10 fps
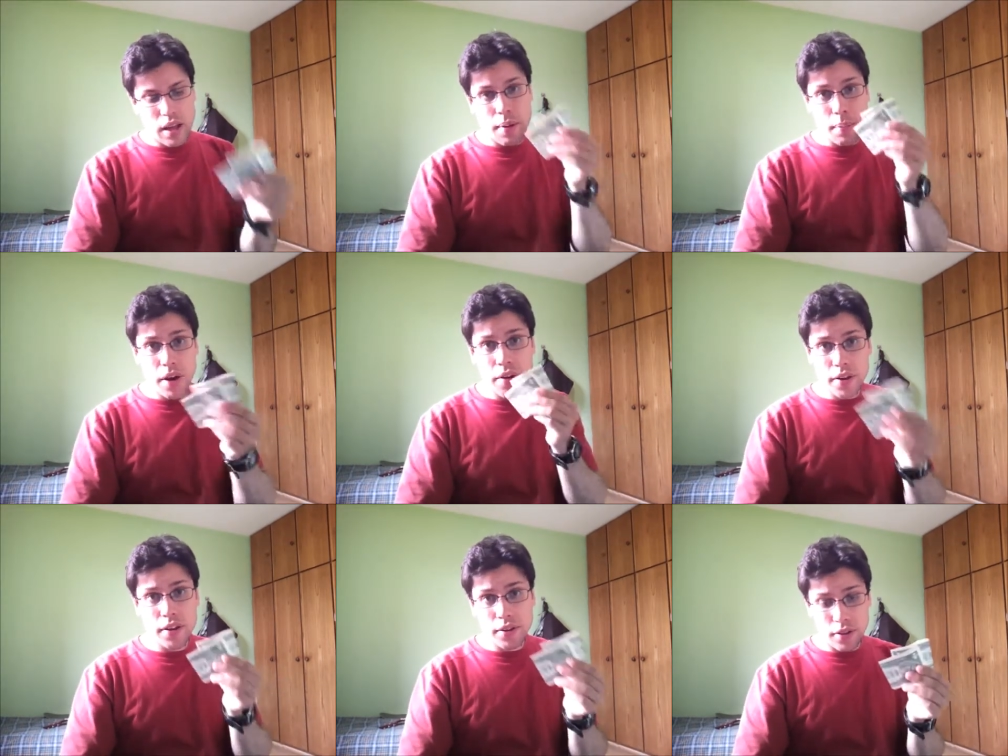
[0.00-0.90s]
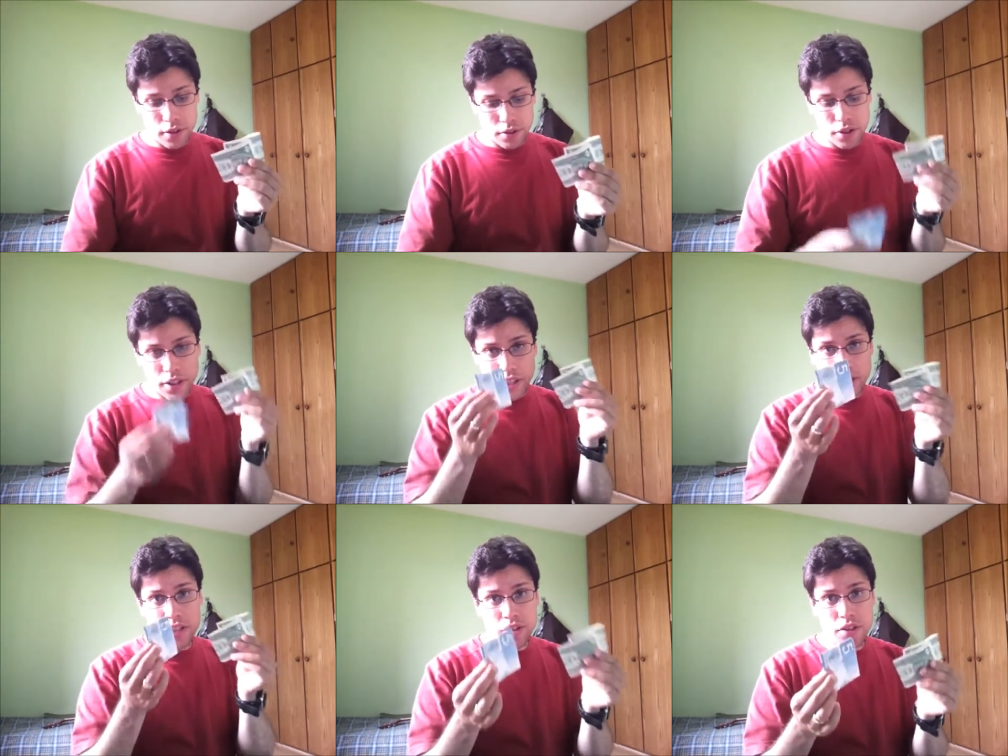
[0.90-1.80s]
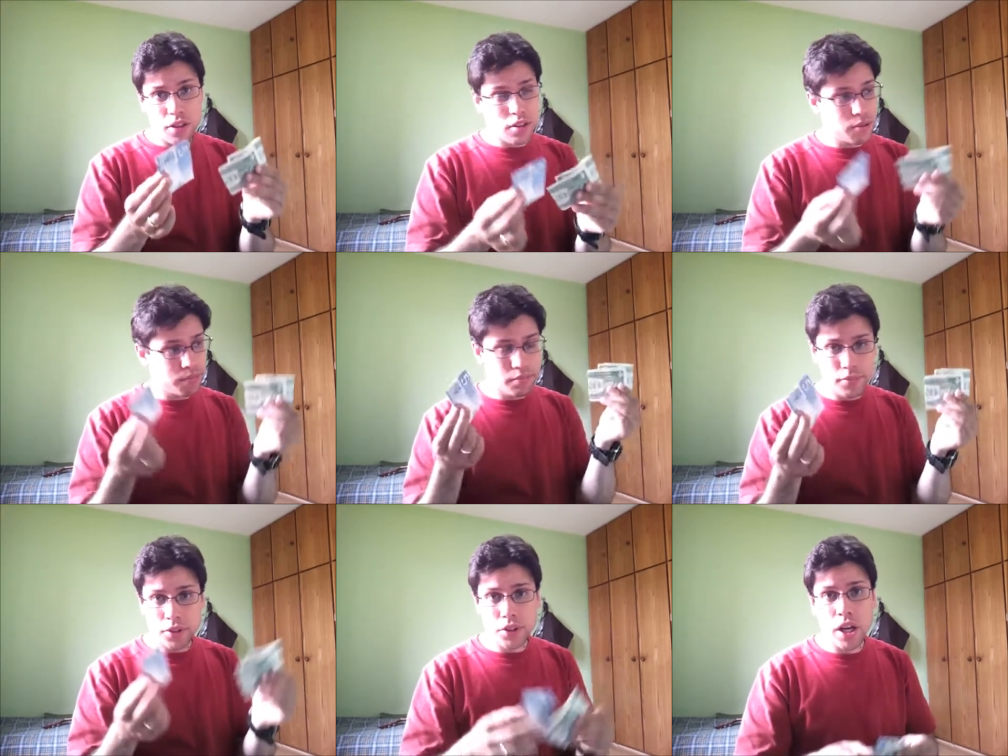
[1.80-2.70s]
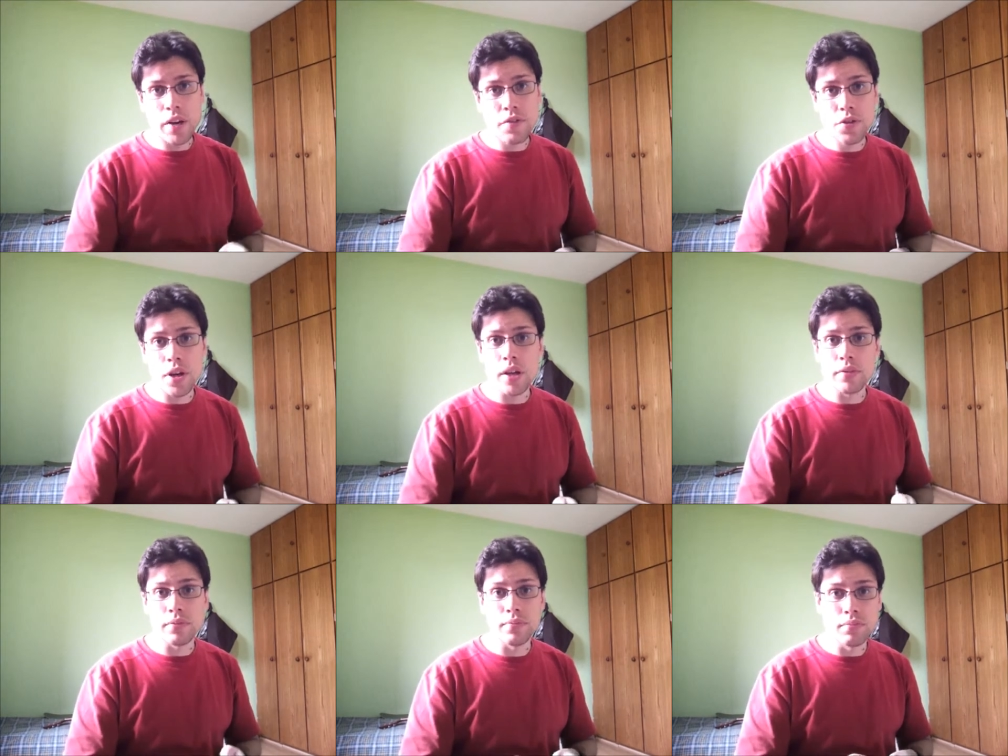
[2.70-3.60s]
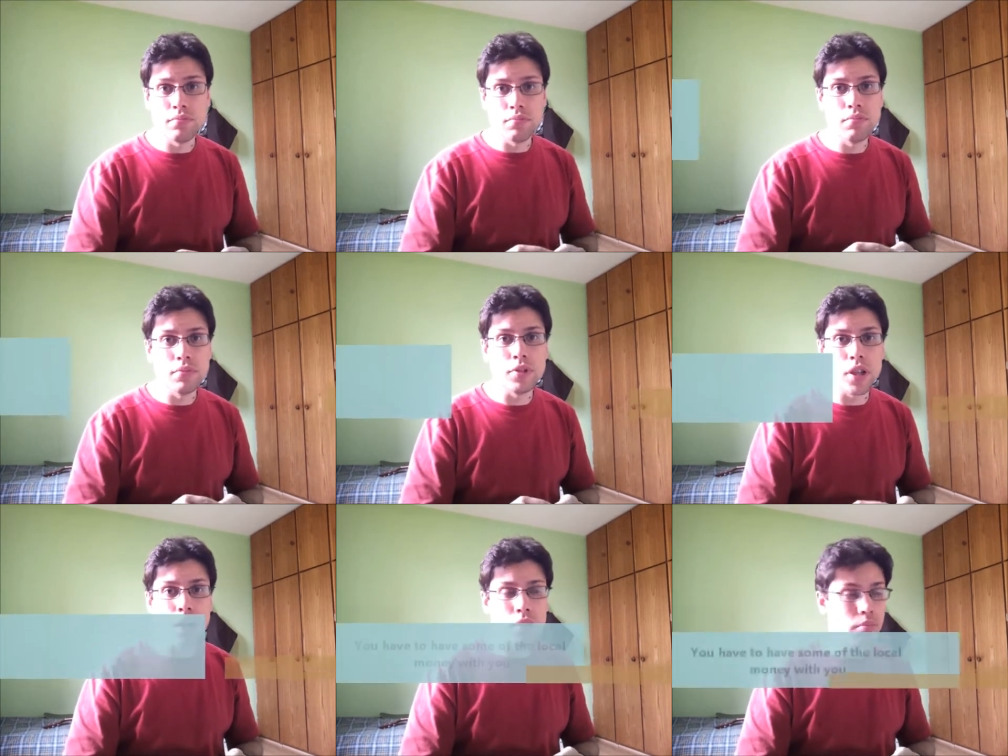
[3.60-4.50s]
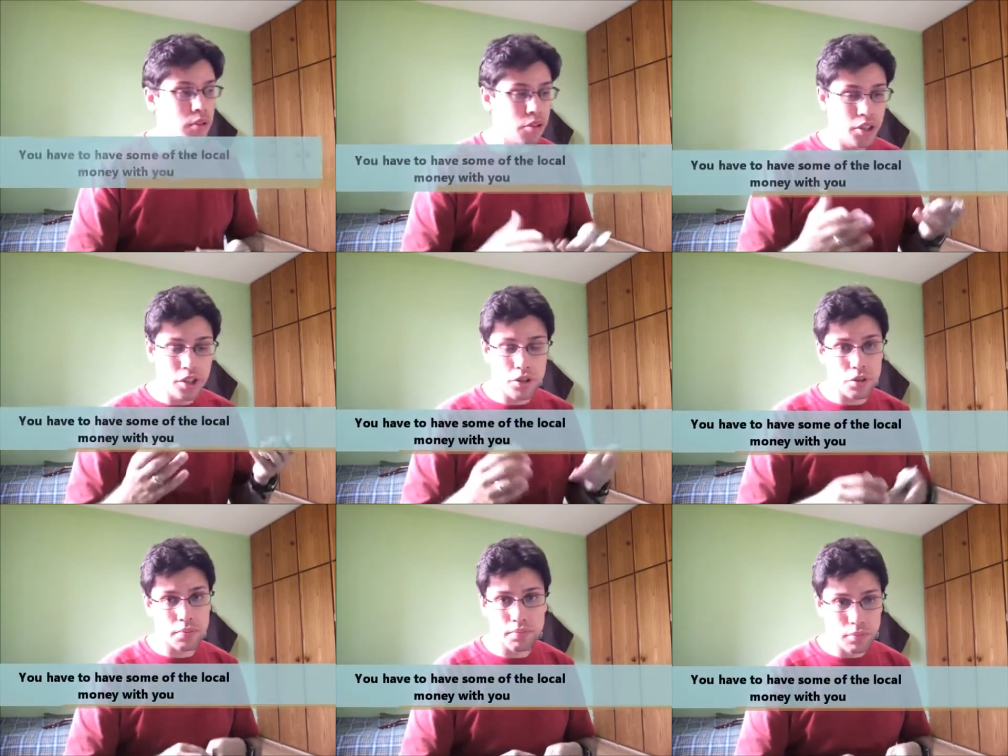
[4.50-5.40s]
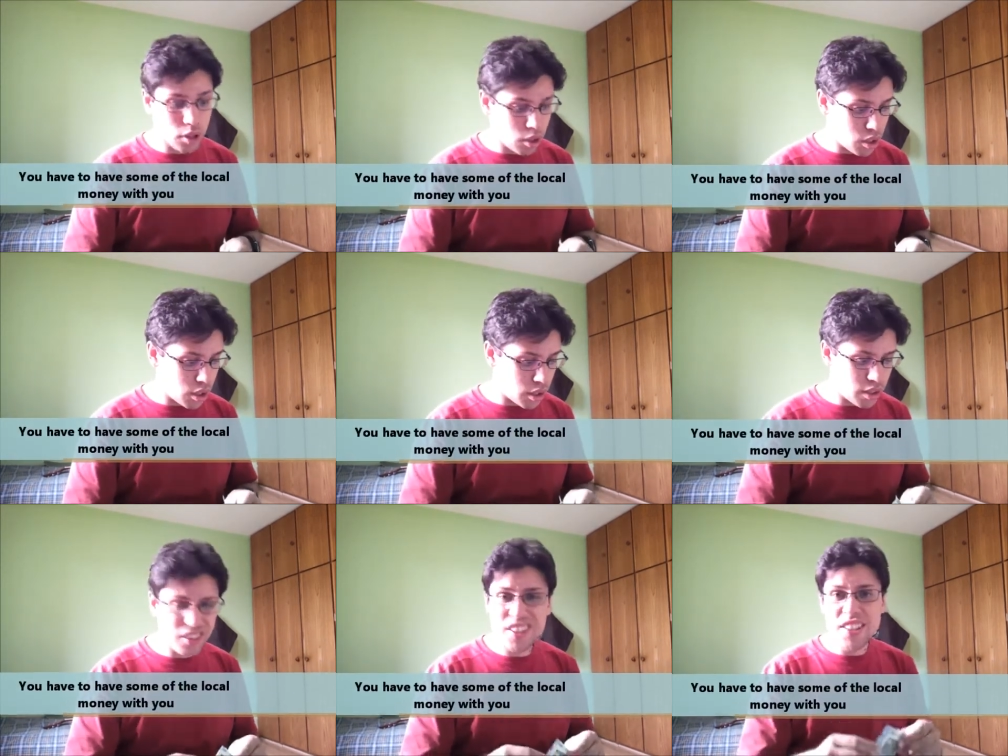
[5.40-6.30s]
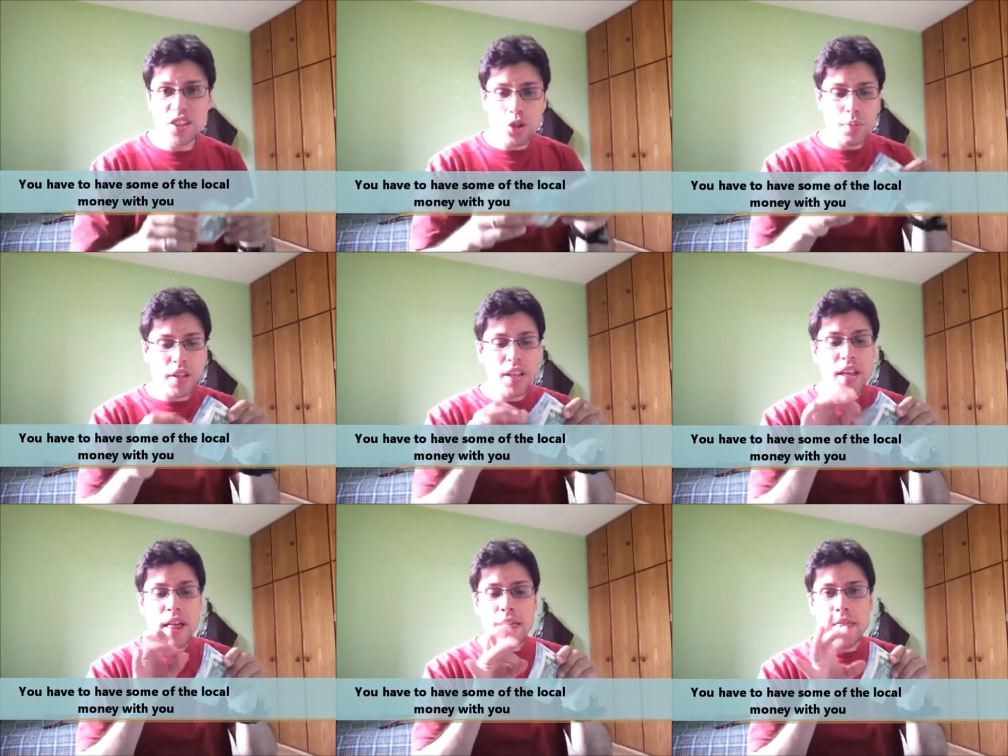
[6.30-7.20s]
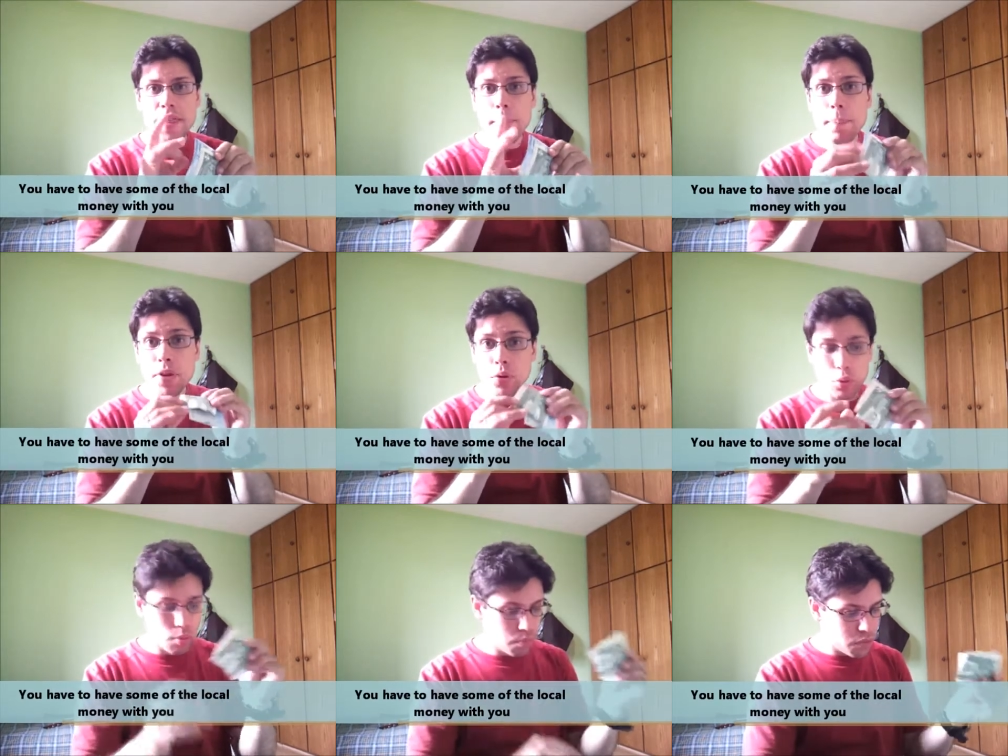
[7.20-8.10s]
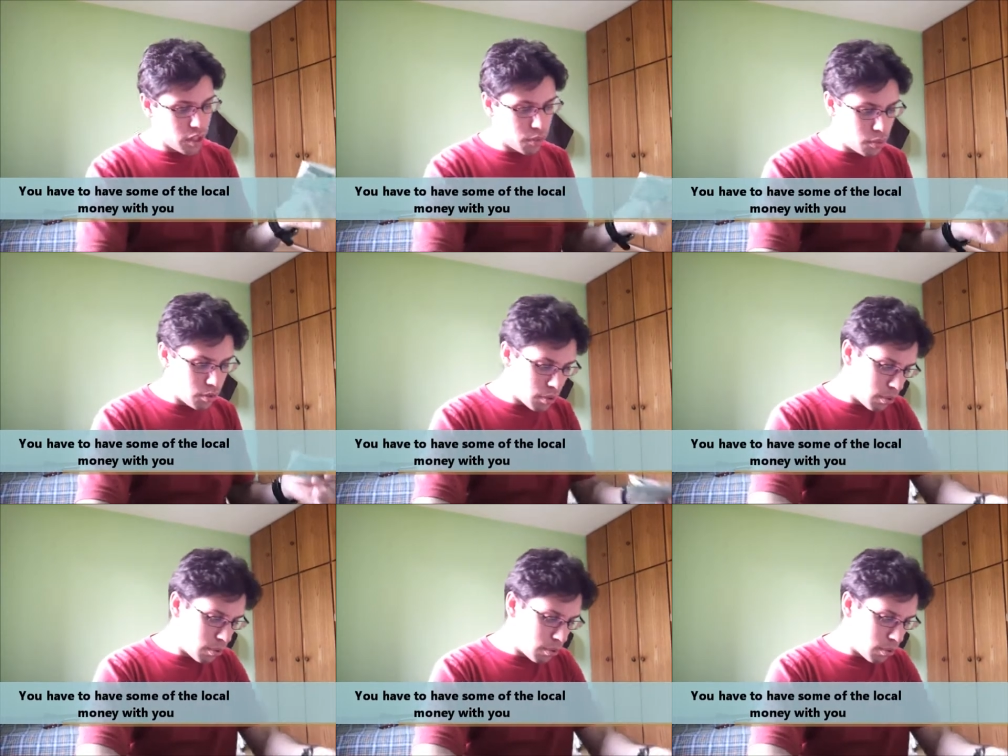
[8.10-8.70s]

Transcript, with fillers: American dollar or Canadian dollar, you have to have. Okay, you need to. Uh, doesn't need to be the bill. Can be